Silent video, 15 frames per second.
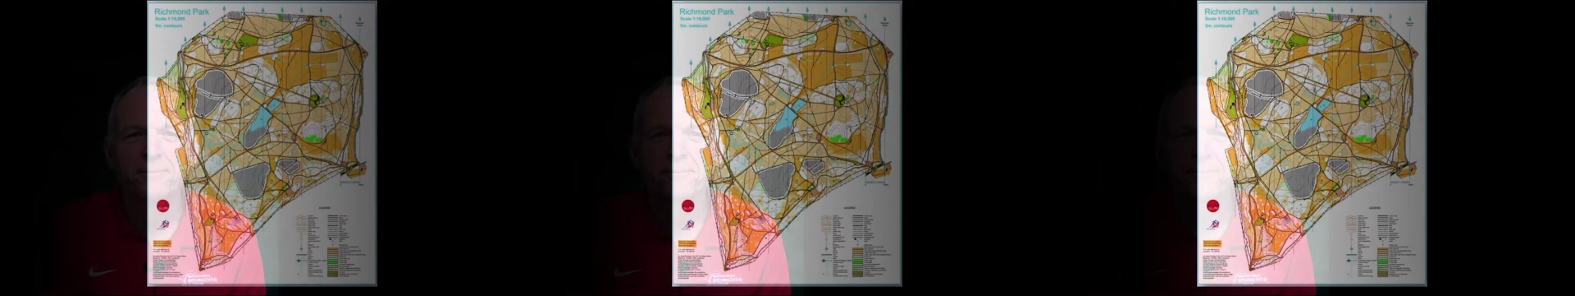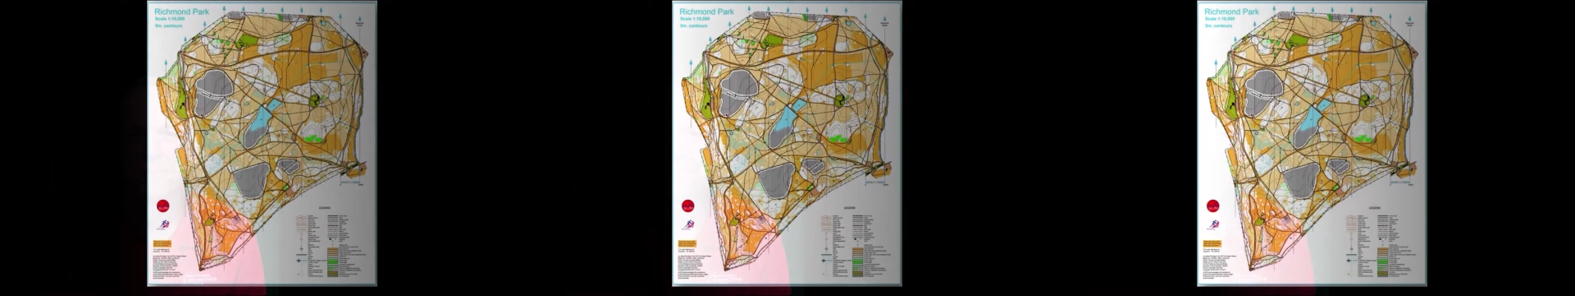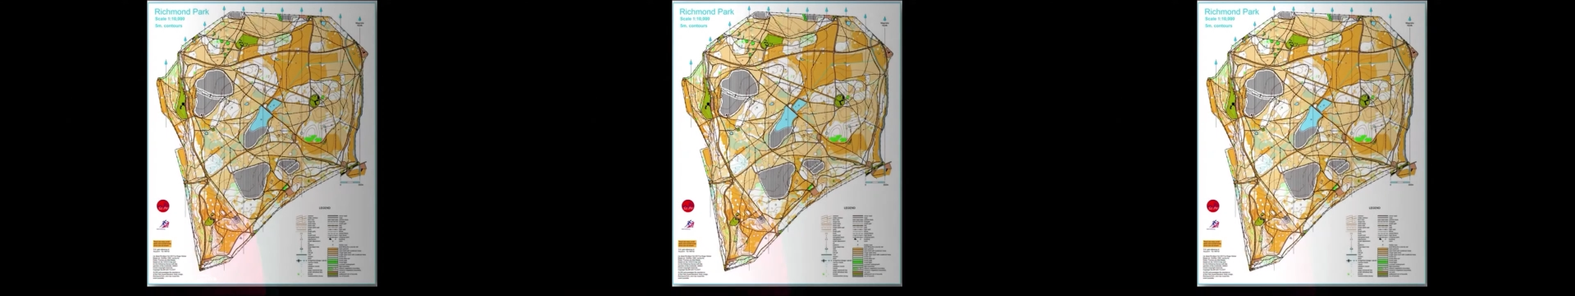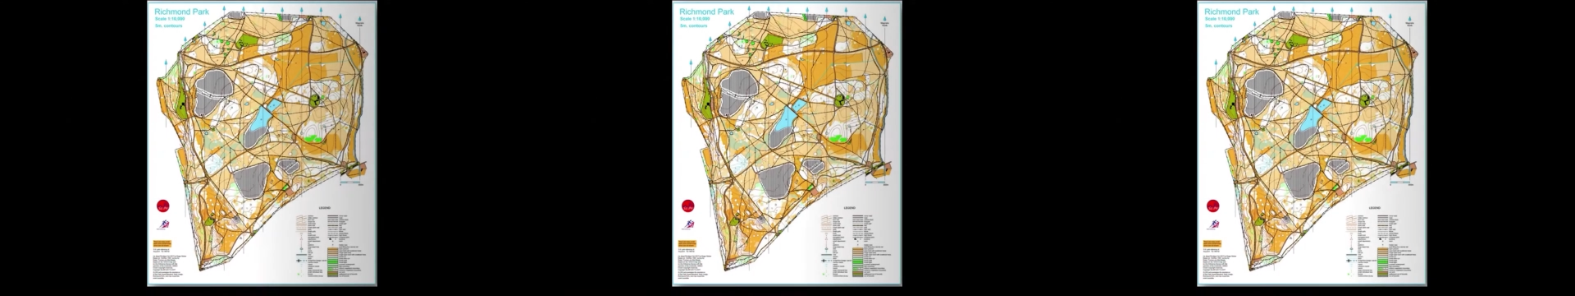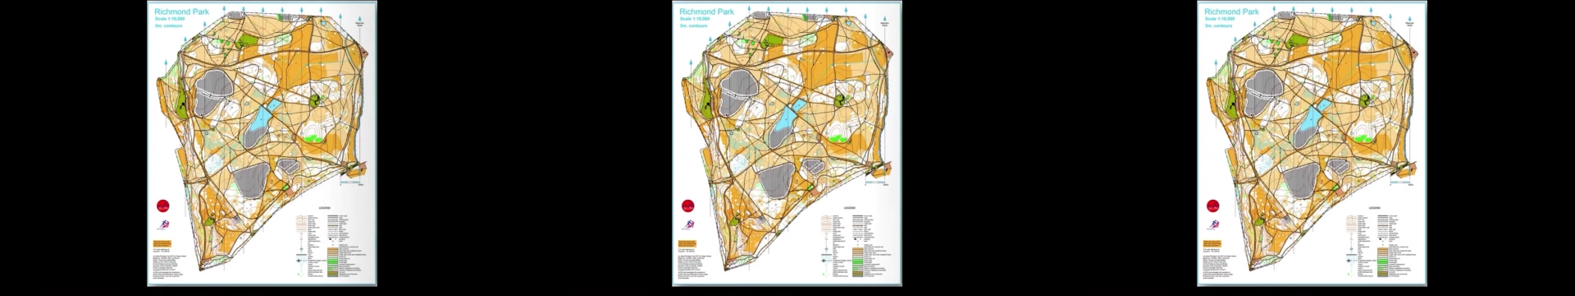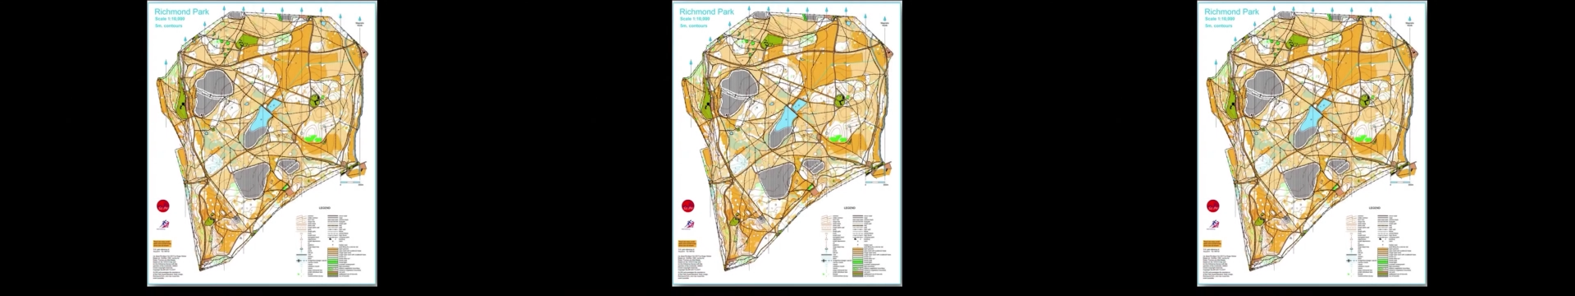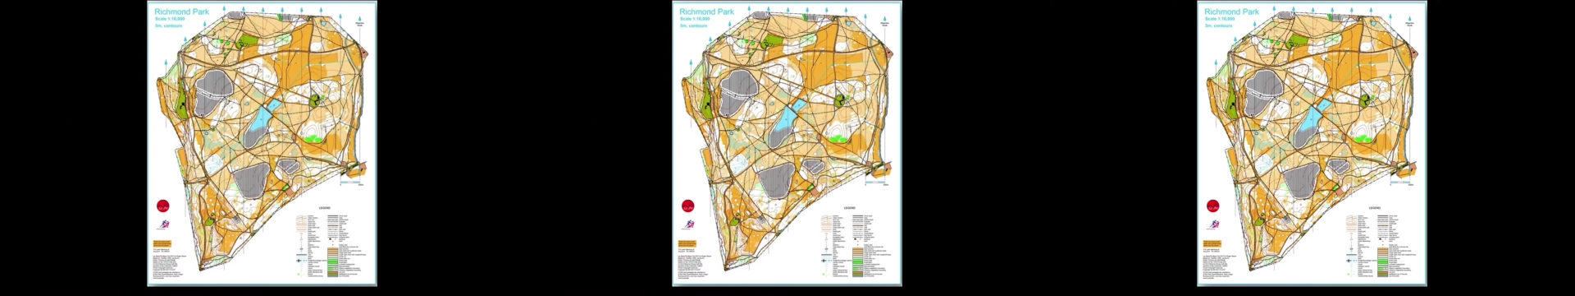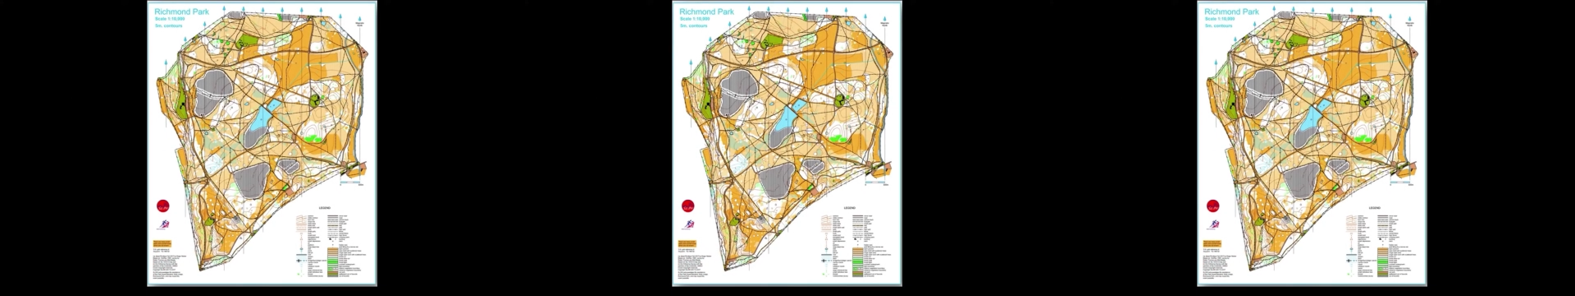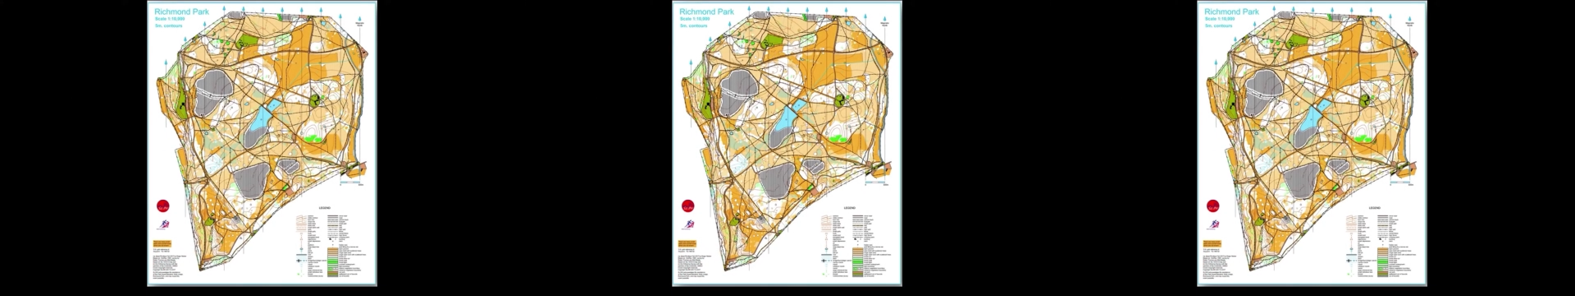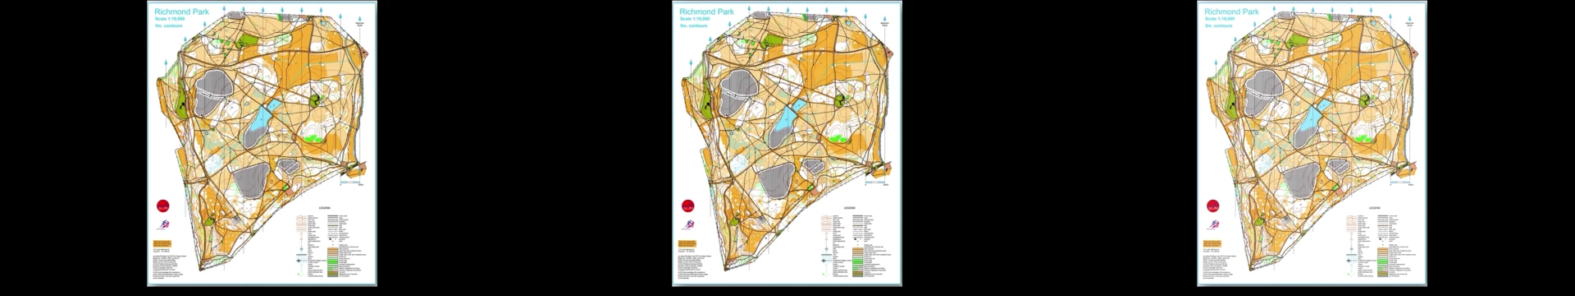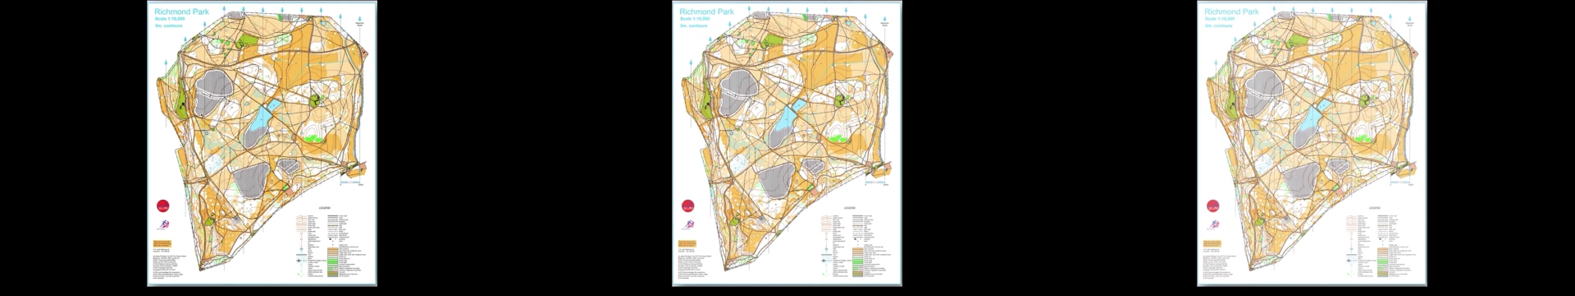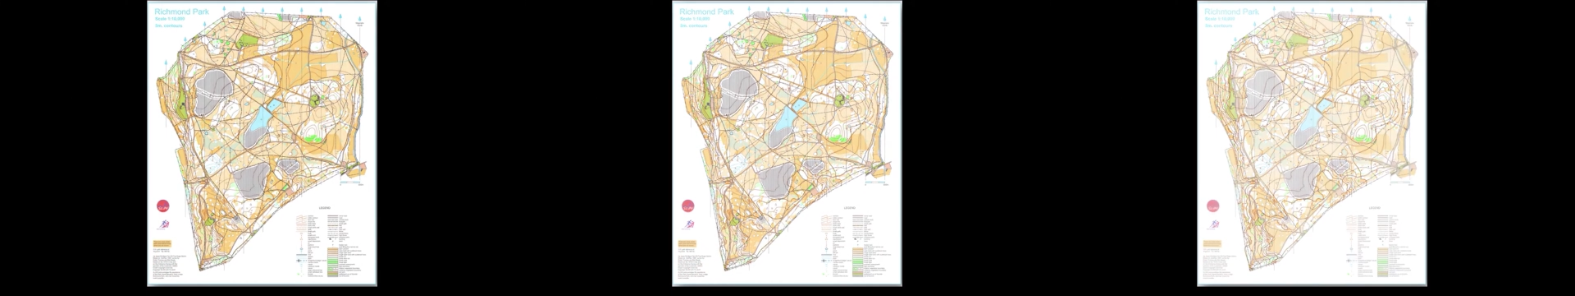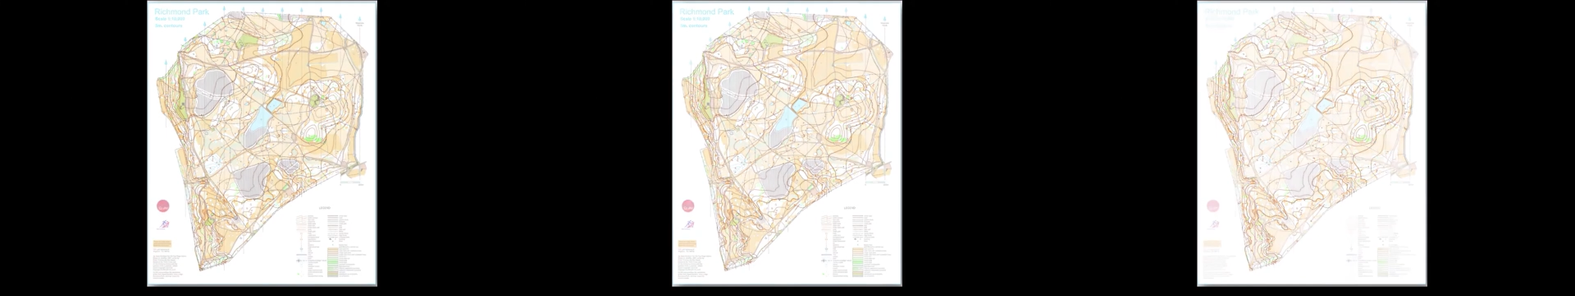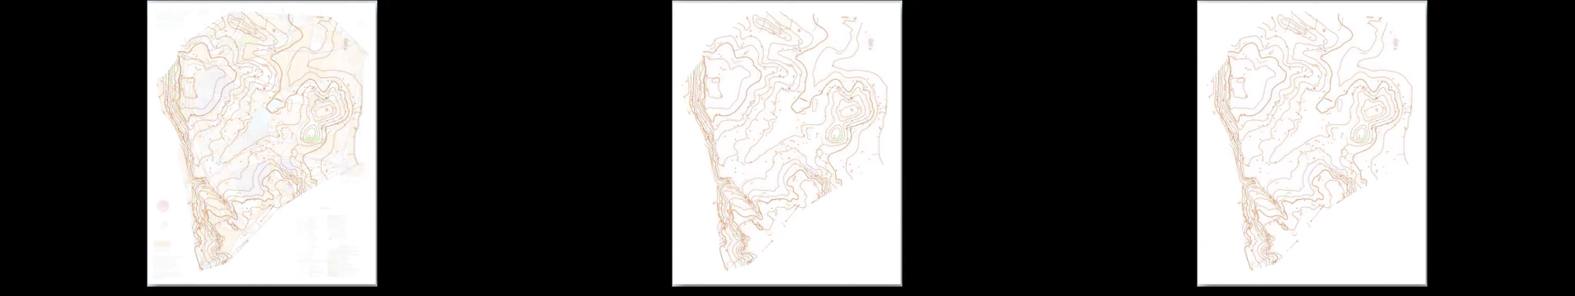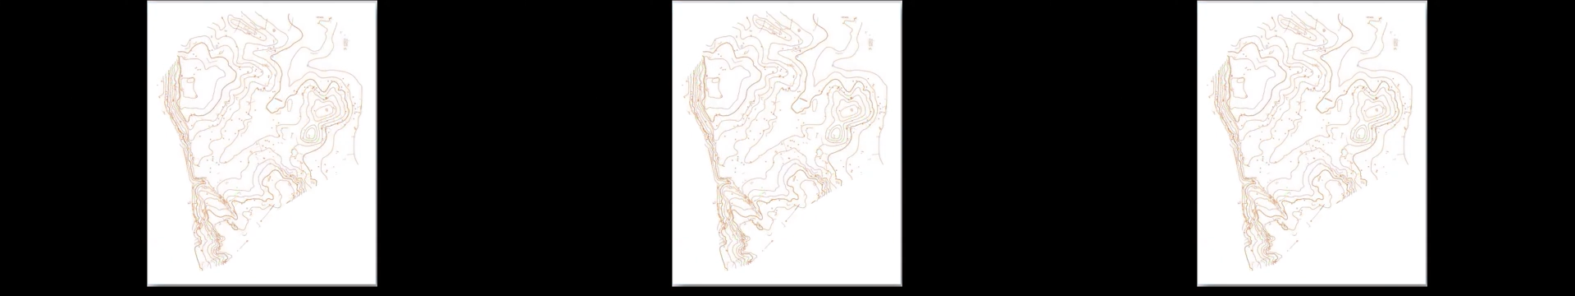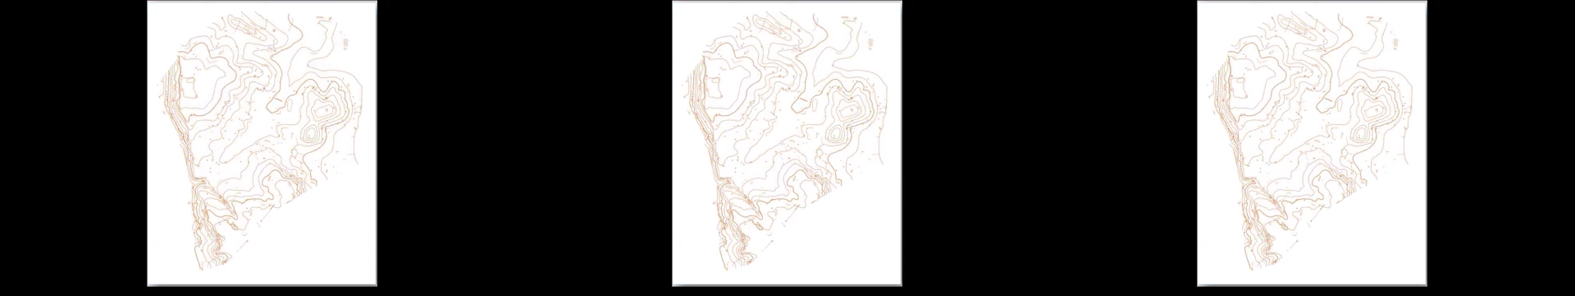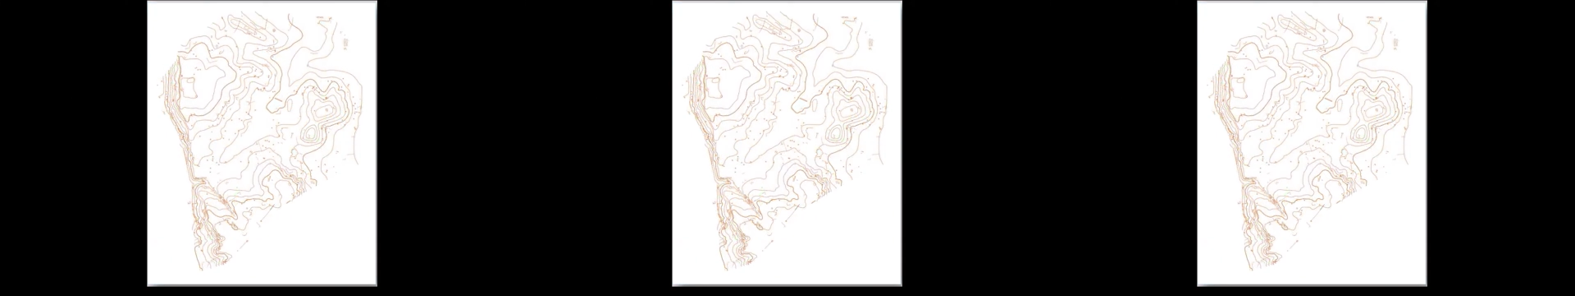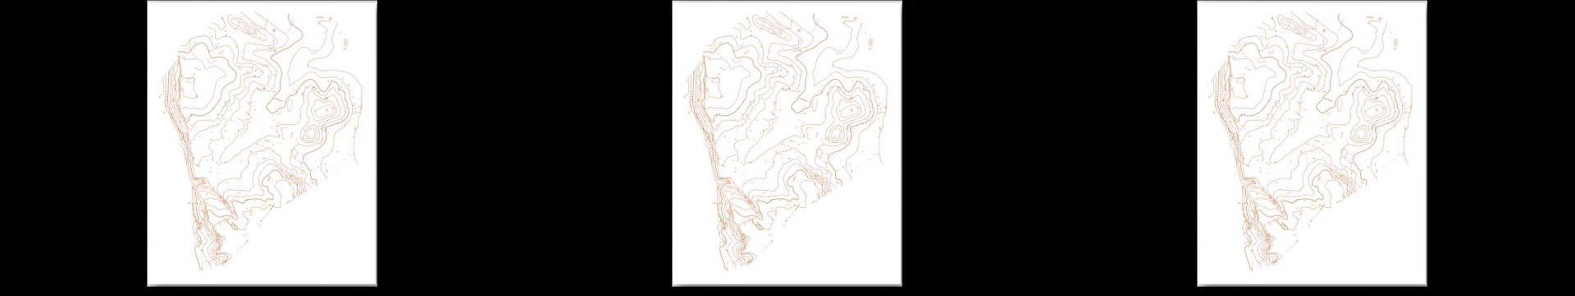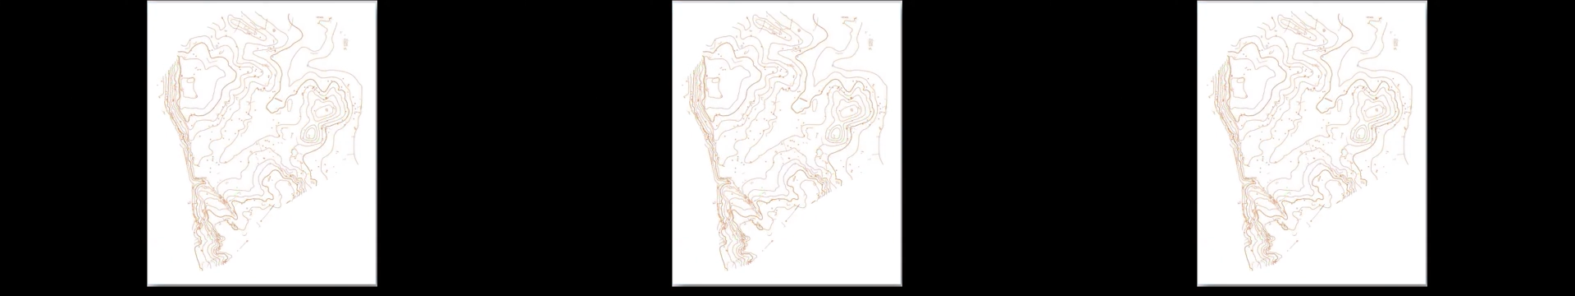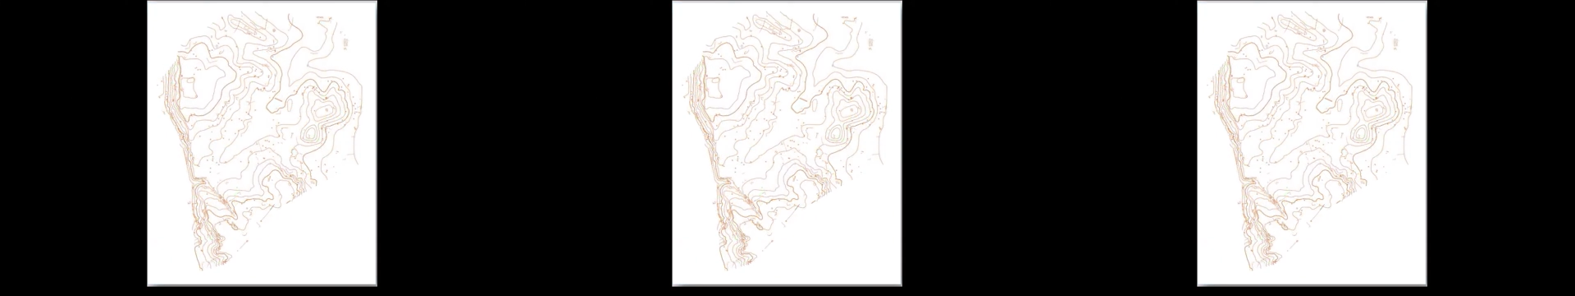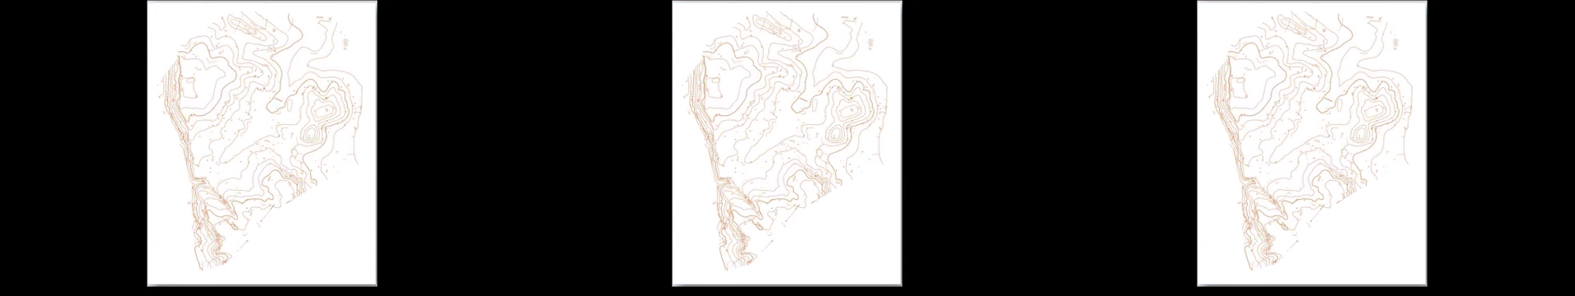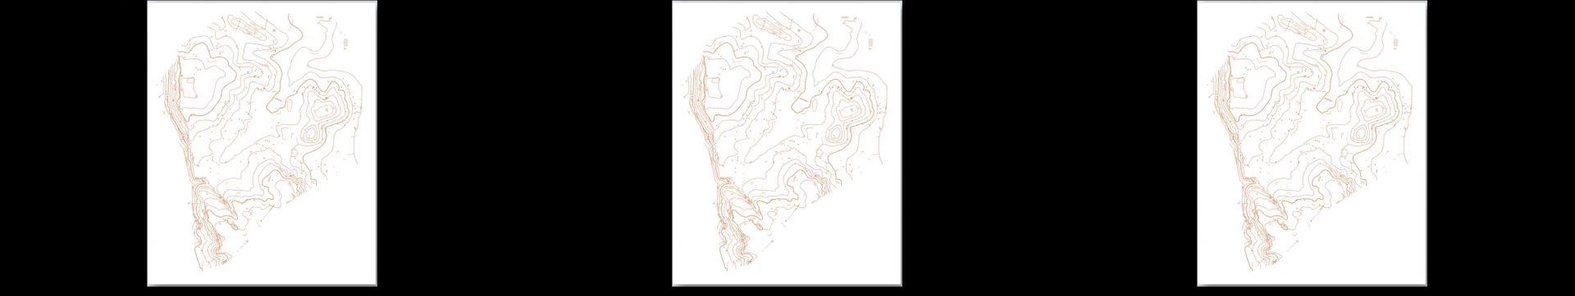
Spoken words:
(no speaker visible)